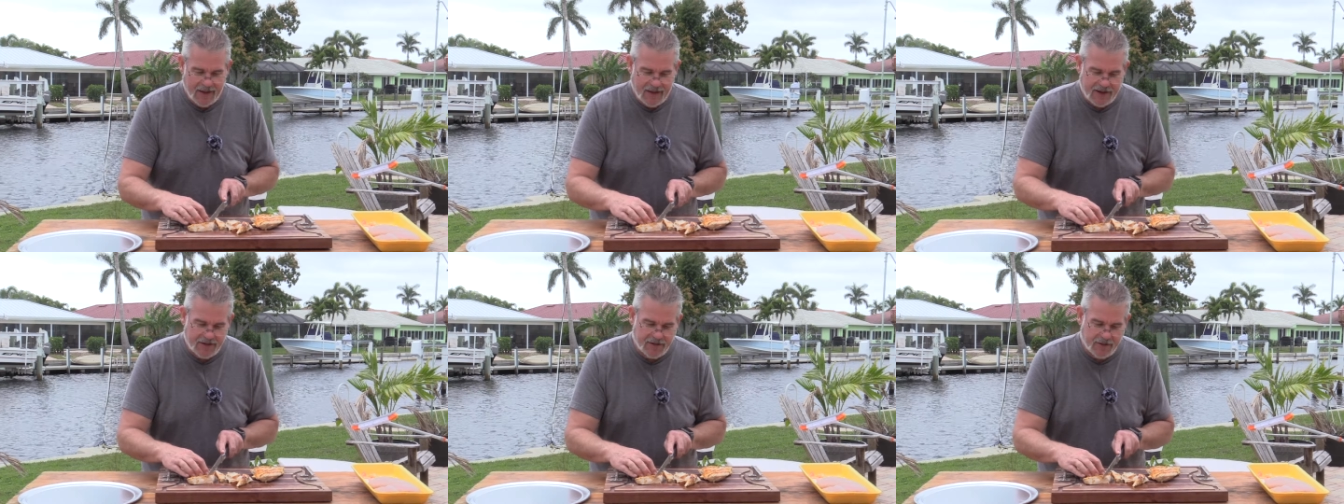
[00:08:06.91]

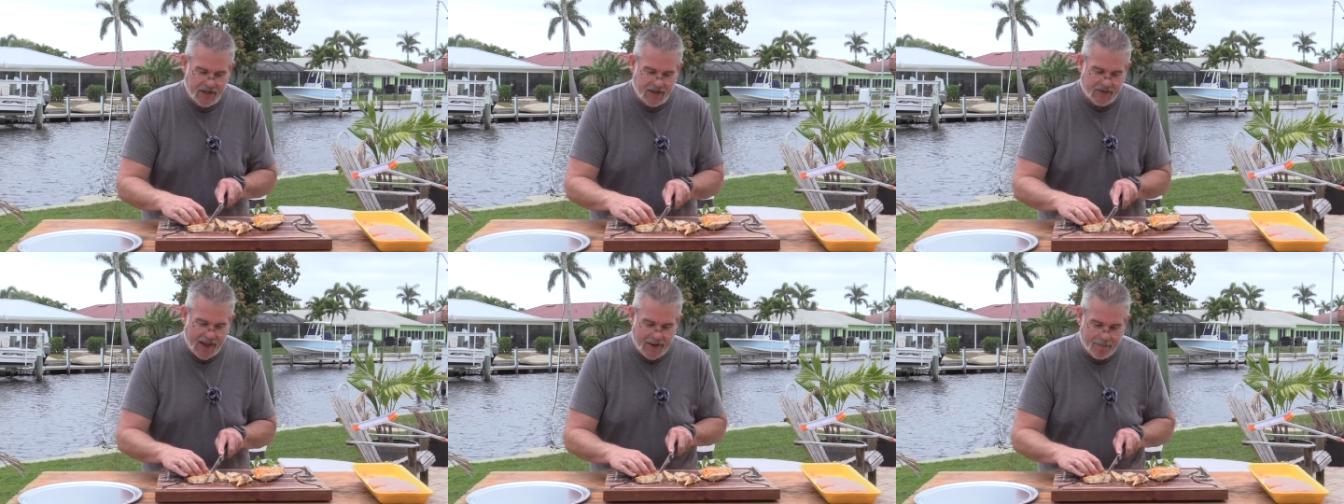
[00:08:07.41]
And I do
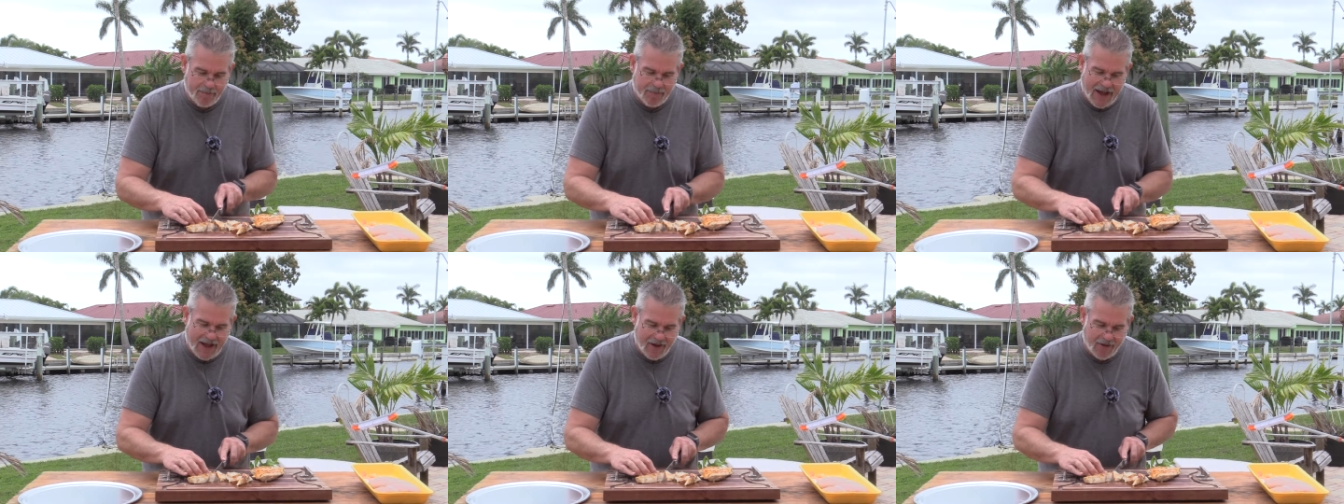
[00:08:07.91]
these at
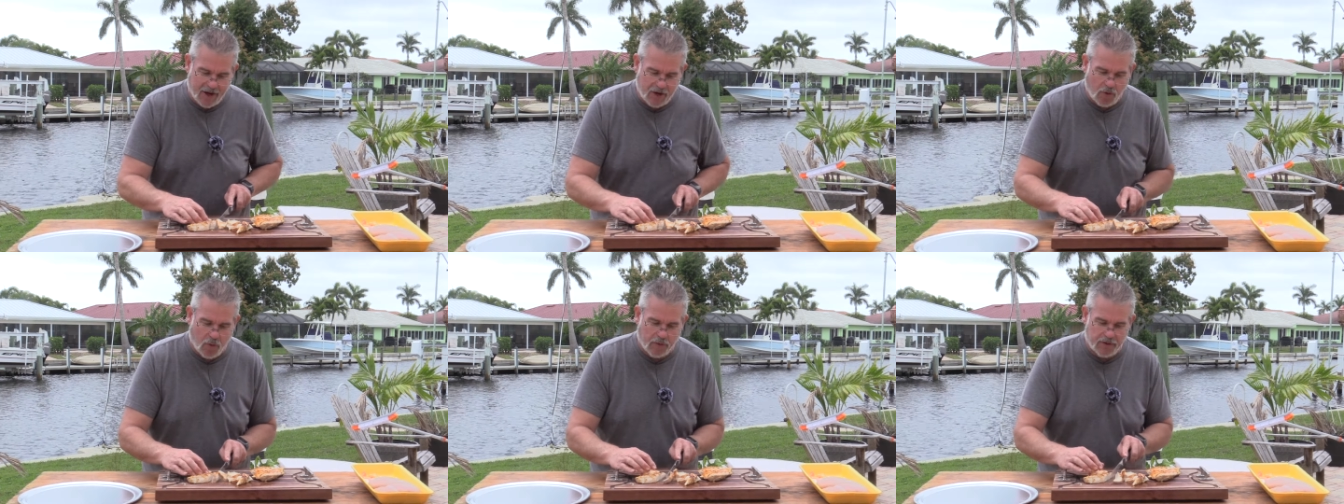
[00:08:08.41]
about a
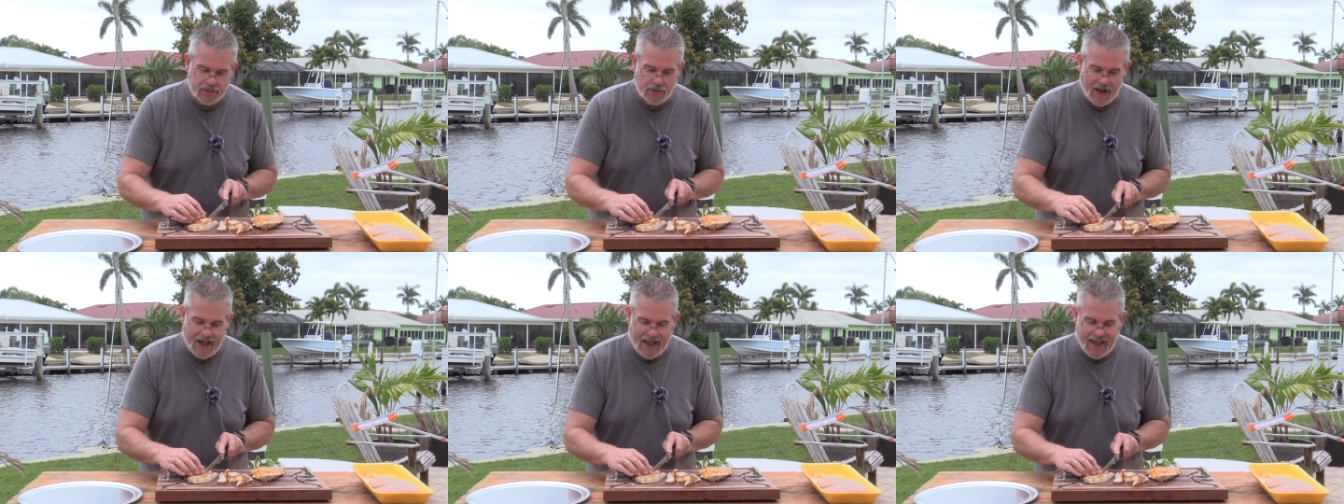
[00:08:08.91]
quarter
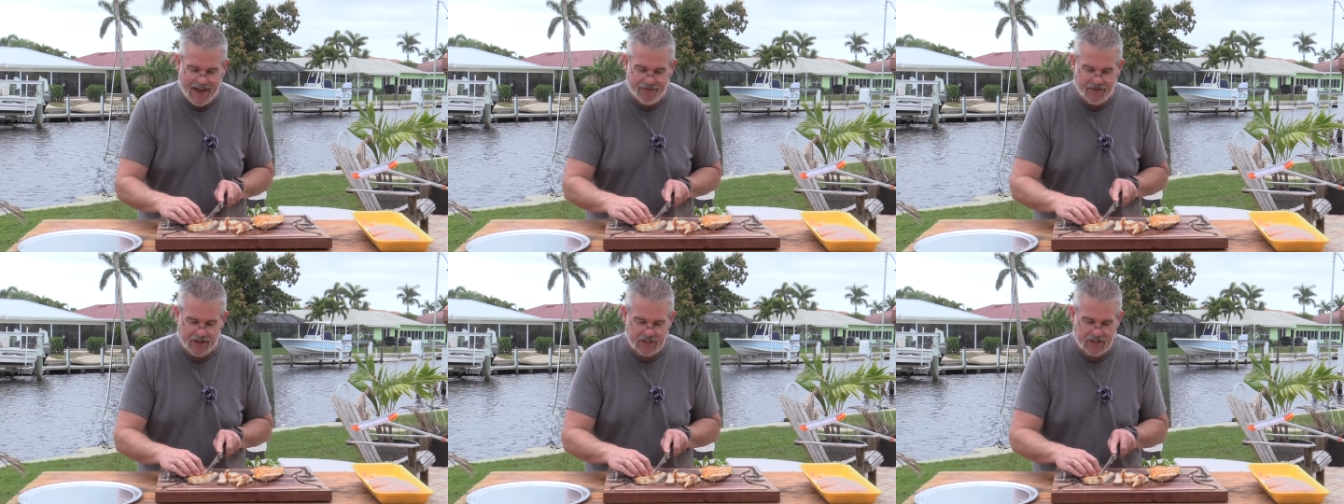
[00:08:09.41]
to a
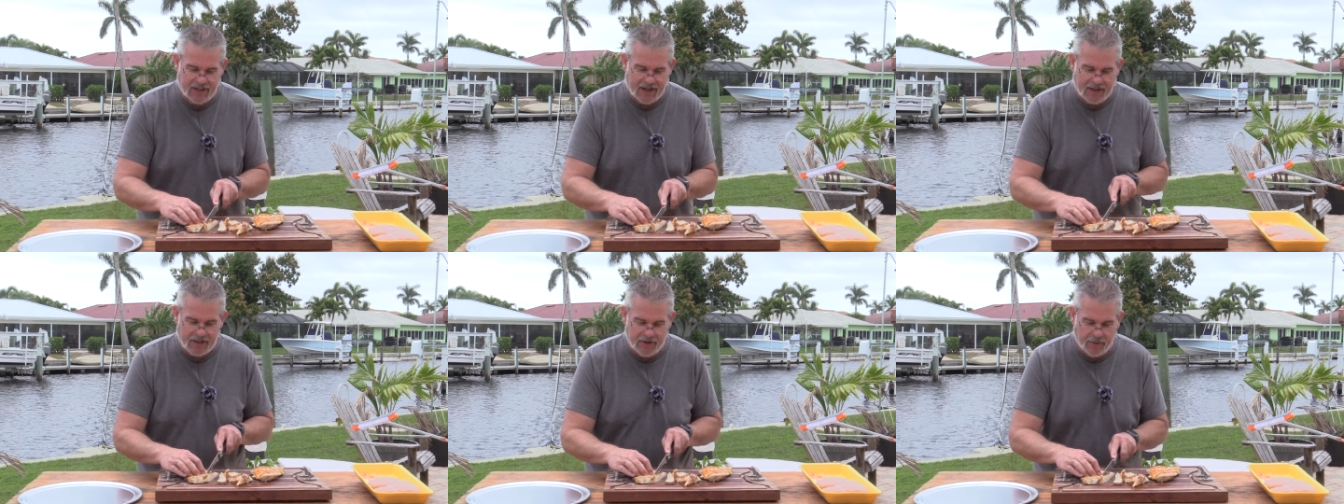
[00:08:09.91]
half inch
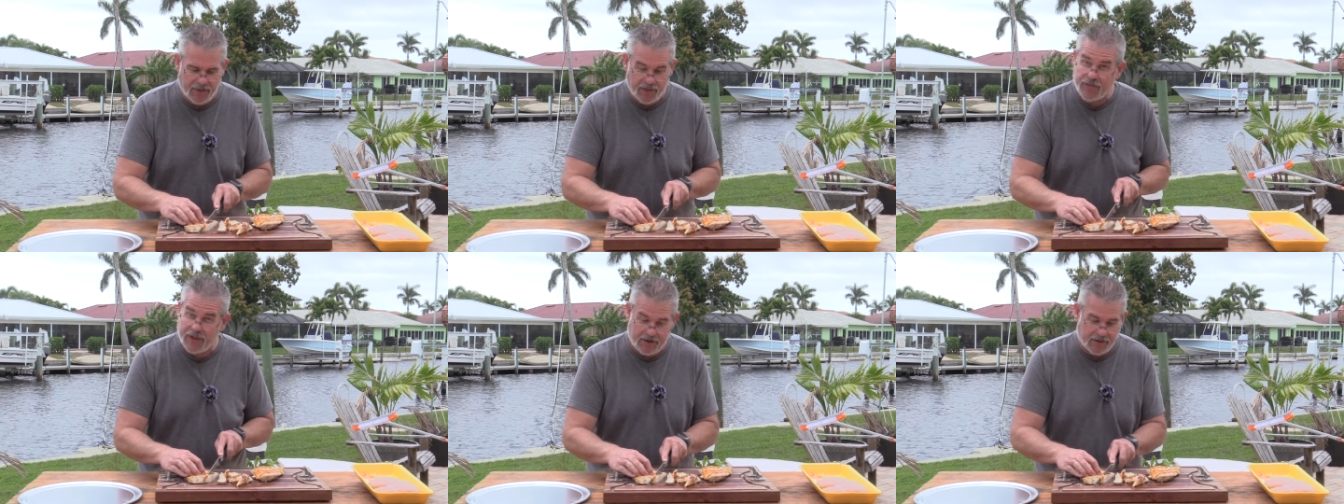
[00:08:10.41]
thick, a little
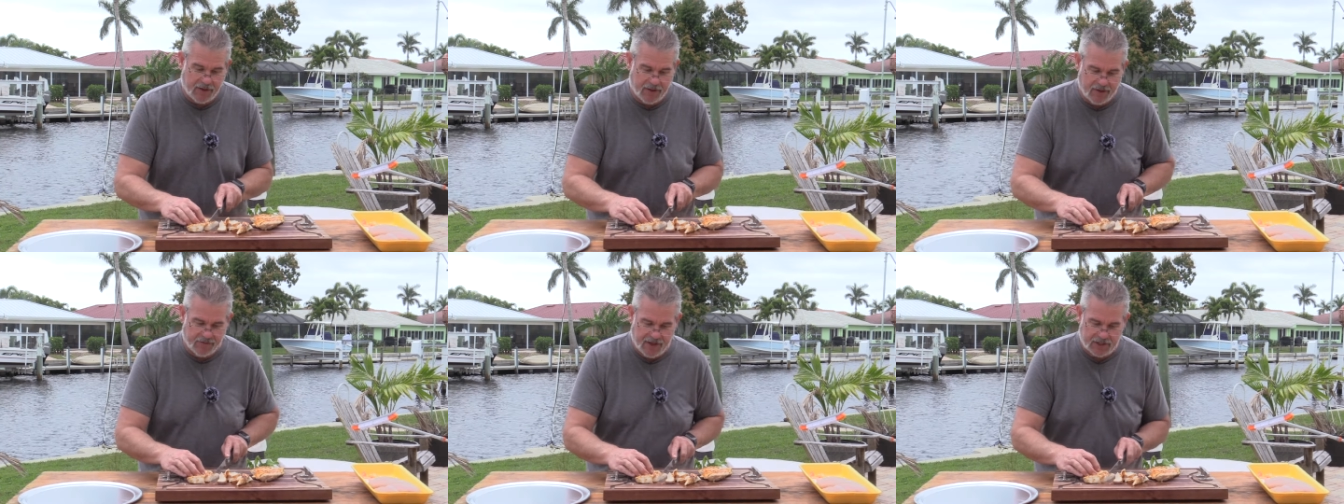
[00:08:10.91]
bit thicker
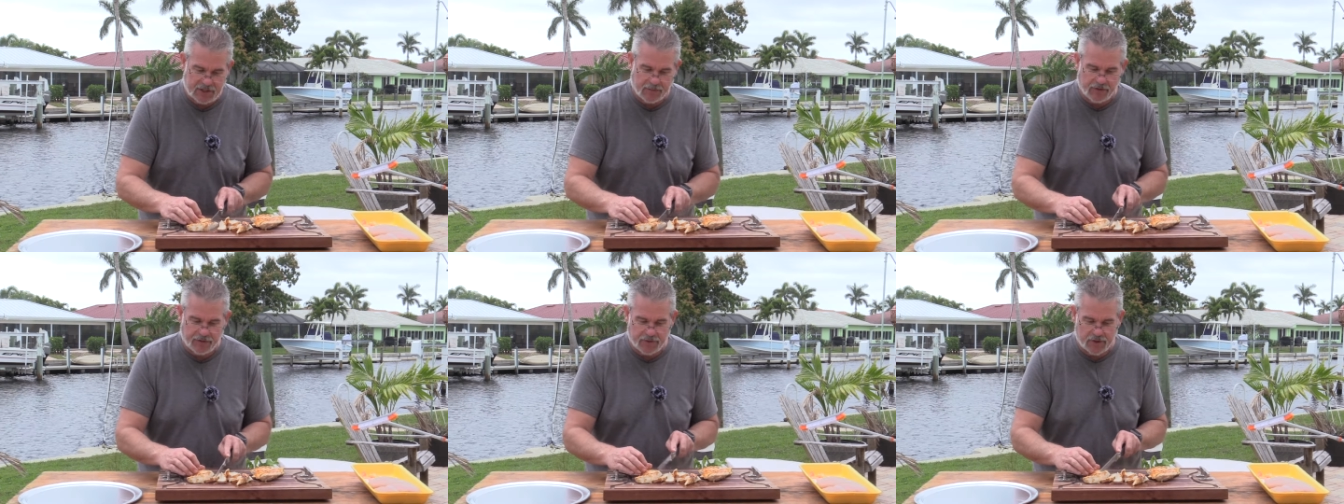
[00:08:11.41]
than the
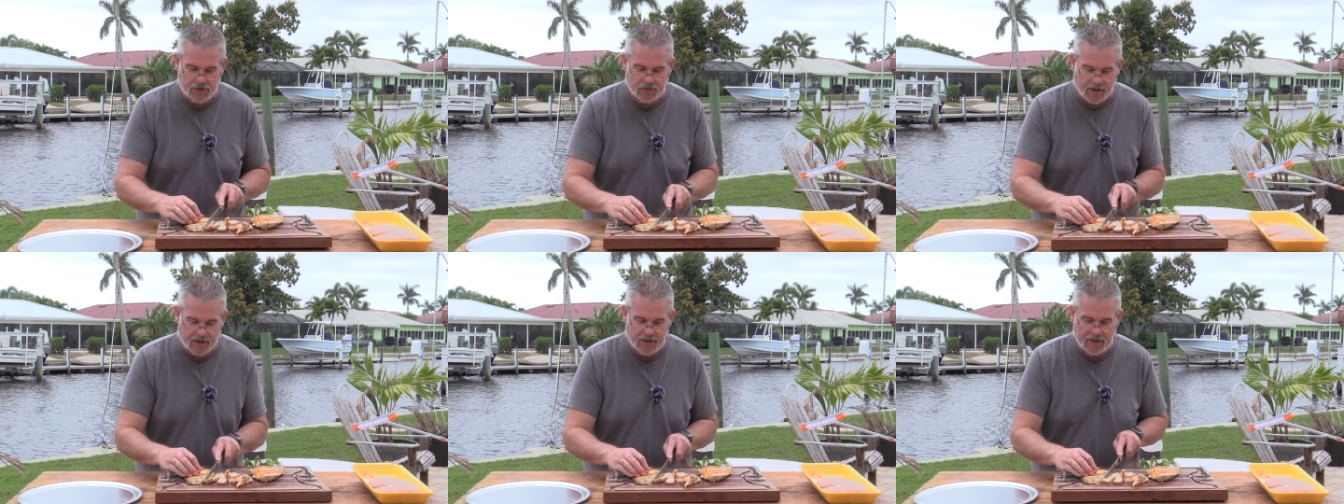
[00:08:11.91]
vegetables for
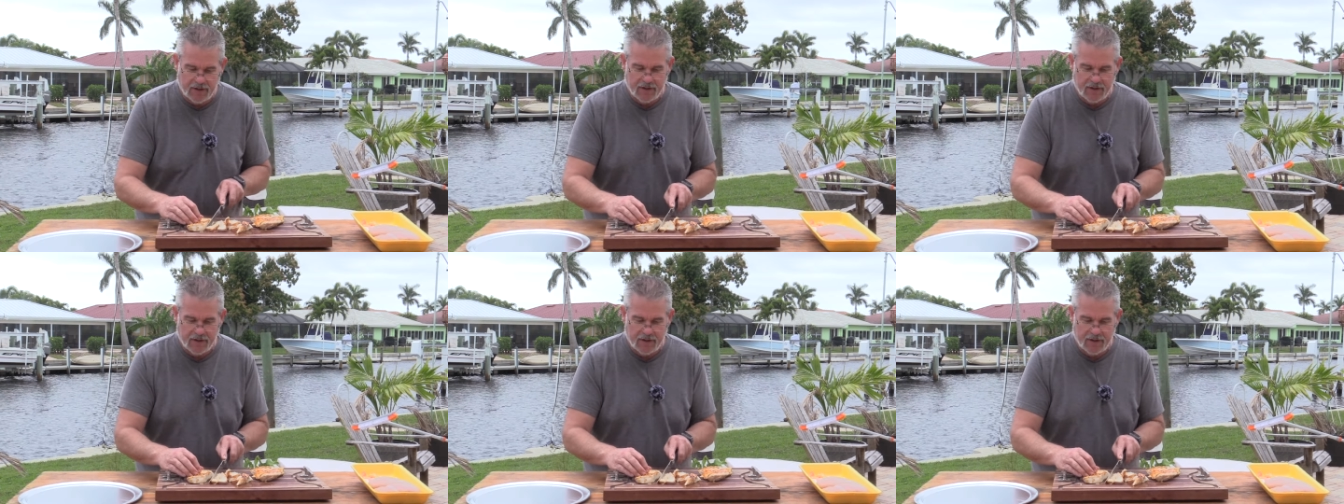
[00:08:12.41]
sure.